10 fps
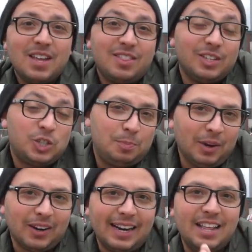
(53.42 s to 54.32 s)
the
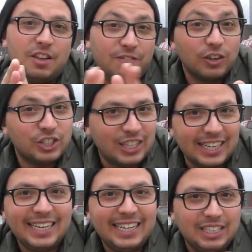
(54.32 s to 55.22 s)
Spirit. And the first
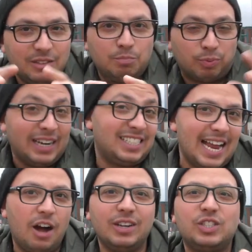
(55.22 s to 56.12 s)
thing he breaks
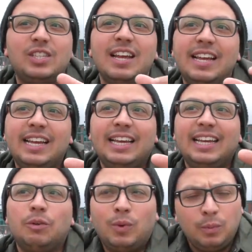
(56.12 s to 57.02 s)
down is,
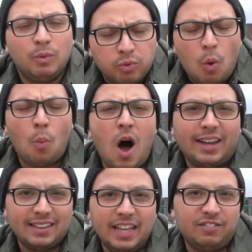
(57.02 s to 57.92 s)
when we
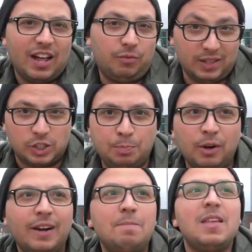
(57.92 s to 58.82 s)
walk and live life with the
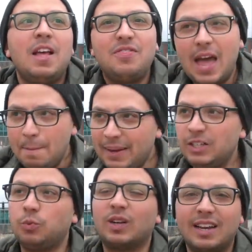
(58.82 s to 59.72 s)
Spirit, that
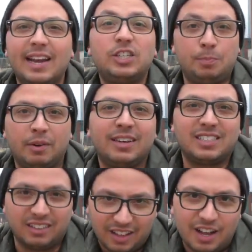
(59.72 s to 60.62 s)
means we're going to
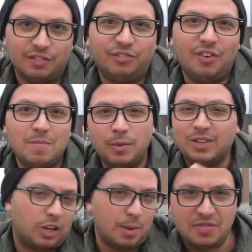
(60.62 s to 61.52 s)
experience love. And then
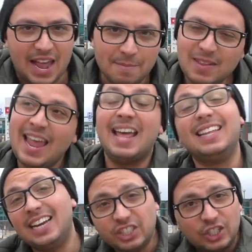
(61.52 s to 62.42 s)
we talked about that. And
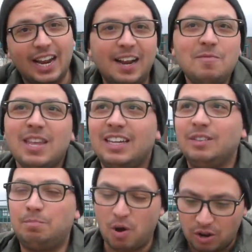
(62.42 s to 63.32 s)
then yesterday,
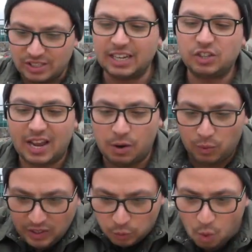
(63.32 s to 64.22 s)
Paul says, okay,
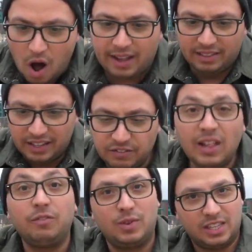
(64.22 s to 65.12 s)
when you walk and live
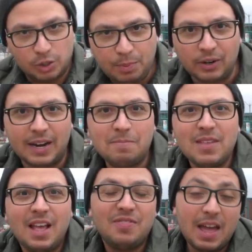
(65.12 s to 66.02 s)
life with the Spirit,
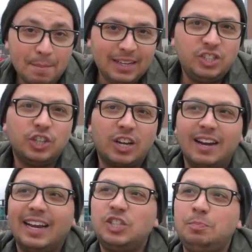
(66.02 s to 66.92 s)
that means you're
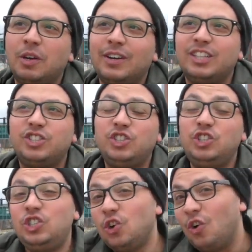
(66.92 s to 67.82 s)
going to experience
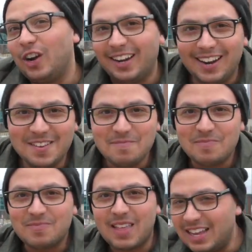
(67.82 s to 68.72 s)
joy.
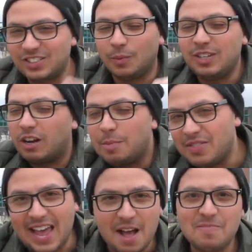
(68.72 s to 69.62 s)
And so we talked
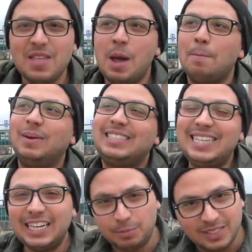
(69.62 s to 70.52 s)
about that. But
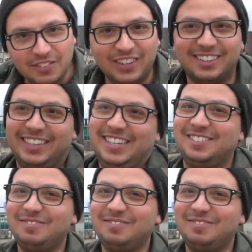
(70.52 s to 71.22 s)
today specifically,